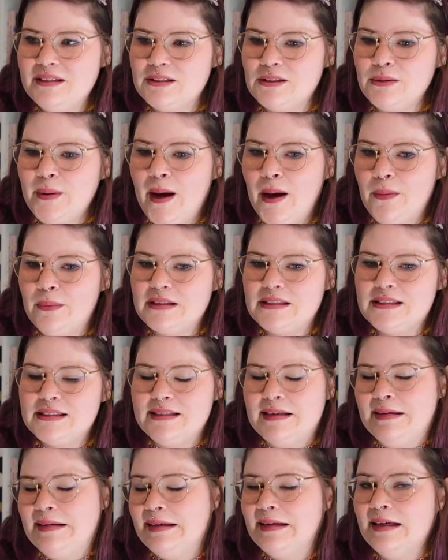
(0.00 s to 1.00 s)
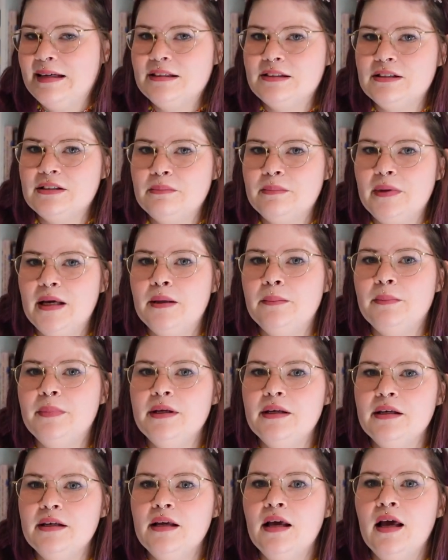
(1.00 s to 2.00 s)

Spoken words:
so I was thinking to maybe